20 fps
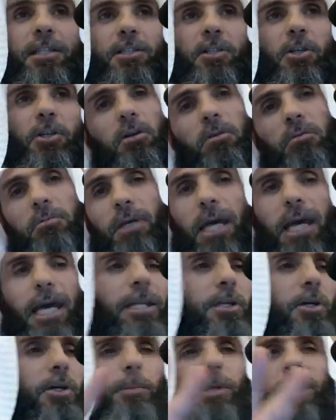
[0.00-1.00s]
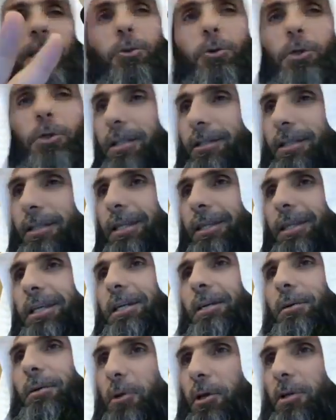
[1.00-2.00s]
So any opinion you can take
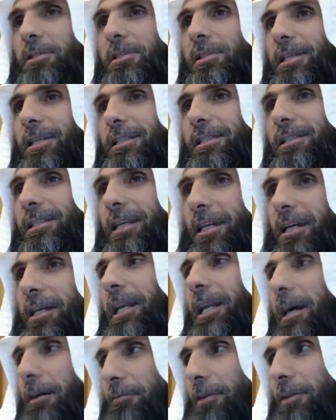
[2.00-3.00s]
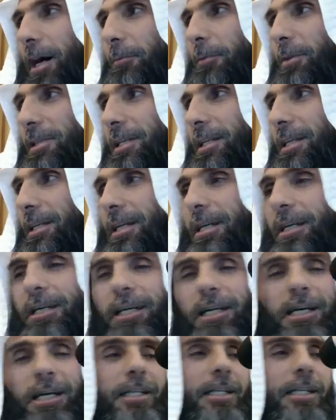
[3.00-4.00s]
here, because it's a khilaf, obviously,
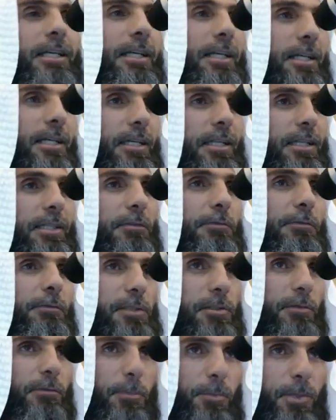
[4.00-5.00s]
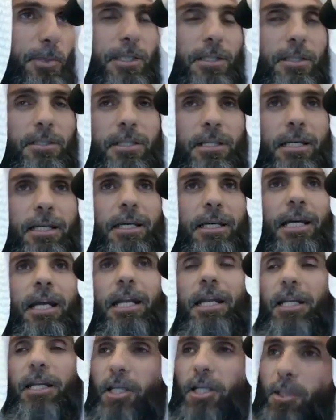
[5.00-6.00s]
and a difference of opinions,
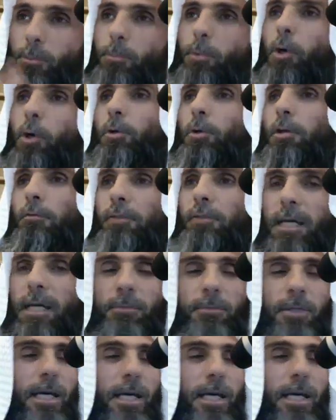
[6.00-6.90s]
and both of them,